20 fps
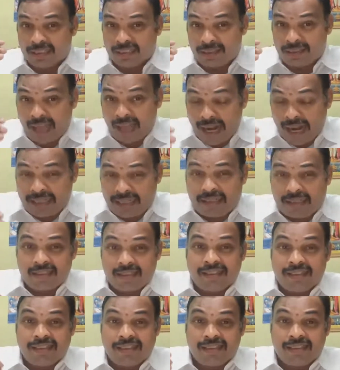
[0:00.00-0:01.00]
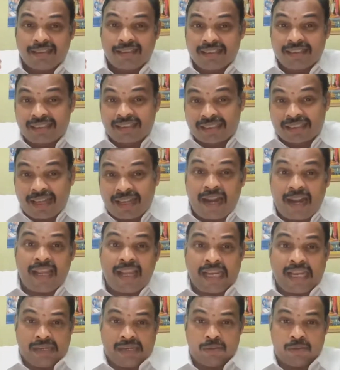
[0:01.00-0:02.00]
That
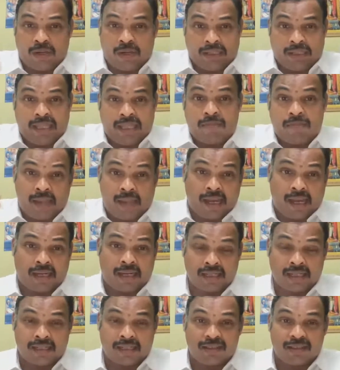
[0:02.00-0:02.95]
study what they make